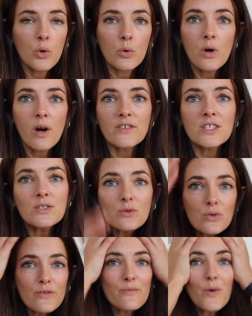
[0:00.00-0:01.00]
Oh, I've just
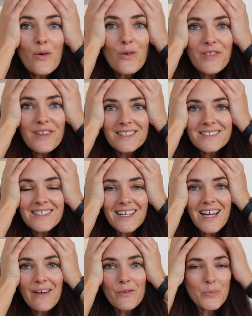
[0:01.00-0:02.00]
thought of more things that
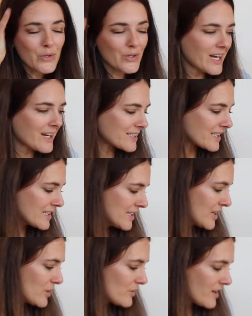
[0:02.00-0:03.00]
I haven't brought out here.
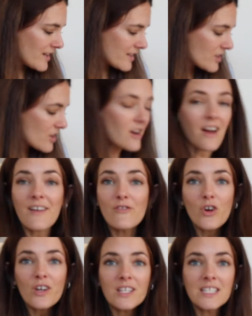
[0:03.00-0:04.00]
Alright, God, I've
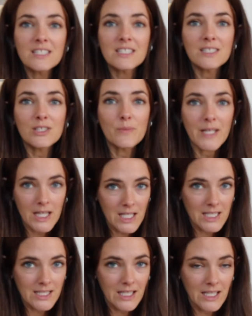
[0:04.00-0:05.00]
got in so many
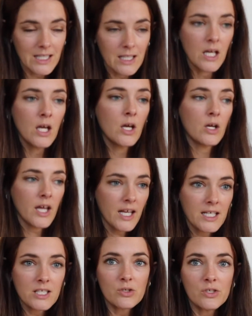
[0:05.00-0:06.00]
things lately
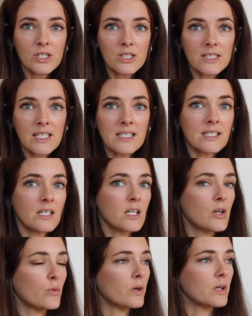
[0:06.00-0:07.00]
heading into a new
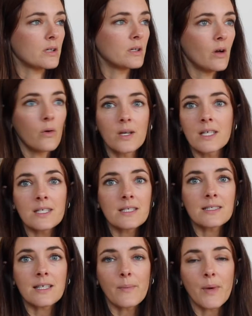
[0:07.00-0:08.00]
season. We're going
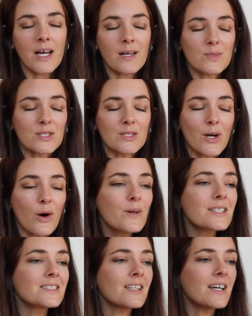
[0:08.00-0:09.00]
into summer. I'm so
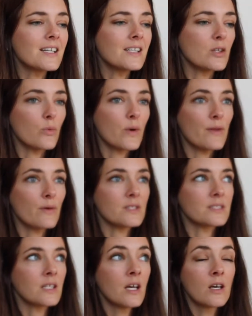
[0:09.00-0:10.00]
excited. The weather
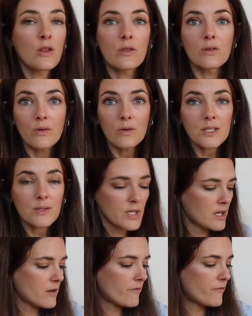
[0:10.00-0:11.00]
is going to
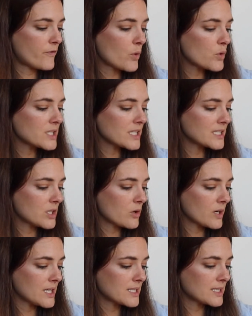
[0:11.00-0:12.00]
be 40
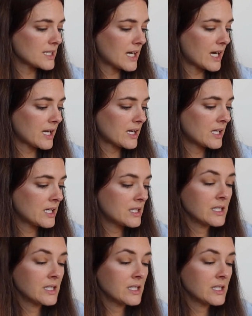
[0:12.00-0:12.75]
degrees today.